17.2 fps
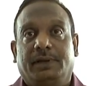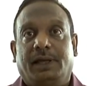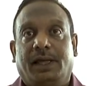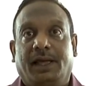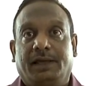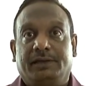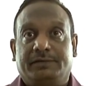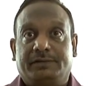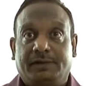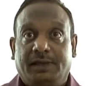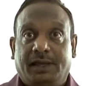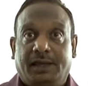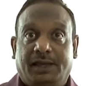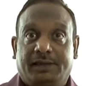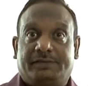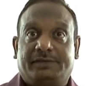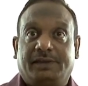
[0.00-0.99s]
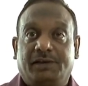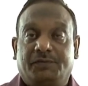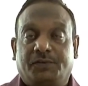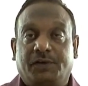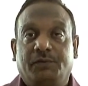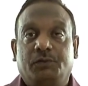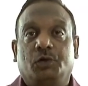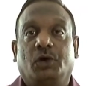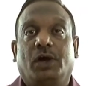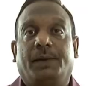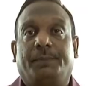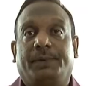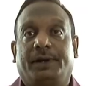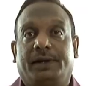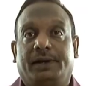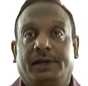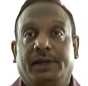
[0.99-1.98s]
Has a self-review
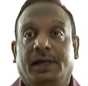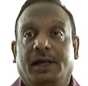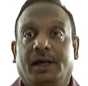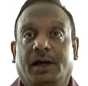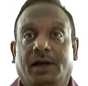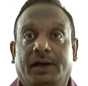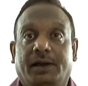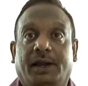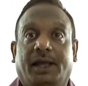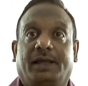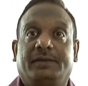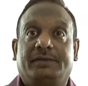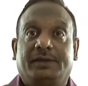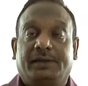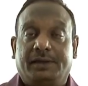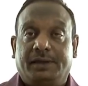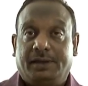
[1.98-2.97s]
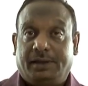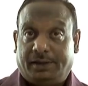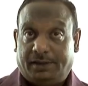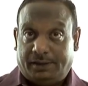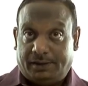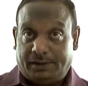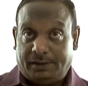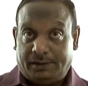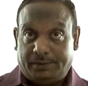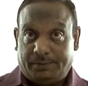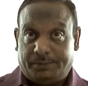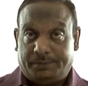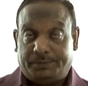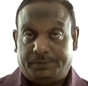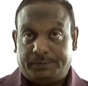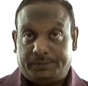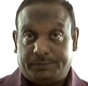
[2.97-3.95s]
happened or has a uh,
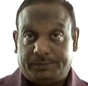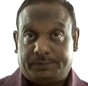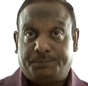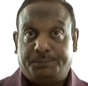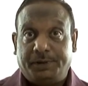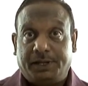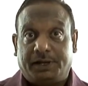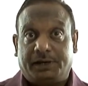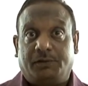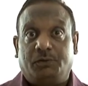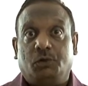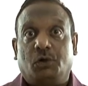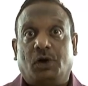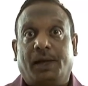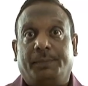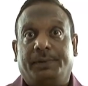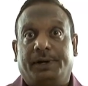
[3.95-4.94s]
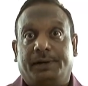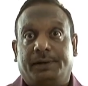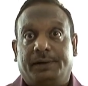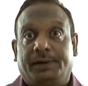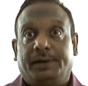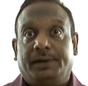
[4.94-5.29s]
peer review happened?